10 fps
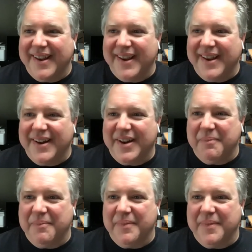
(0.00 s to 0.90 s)
it
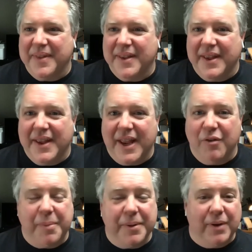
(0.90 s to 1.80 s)
um it
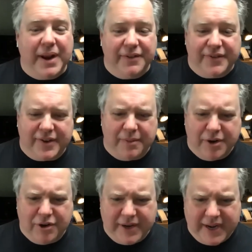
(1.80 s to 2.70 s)
would be great if
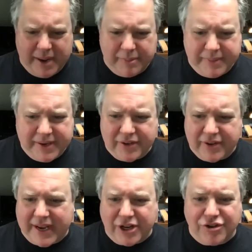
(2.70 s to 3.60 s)
someone could enable me so
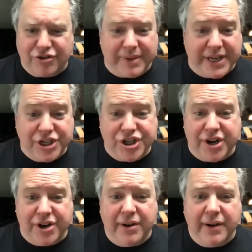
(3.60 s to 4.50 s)
I could screen
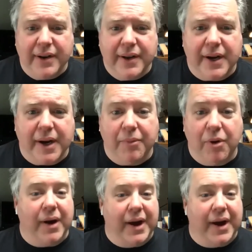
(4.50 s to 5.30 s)
share. Um, oh,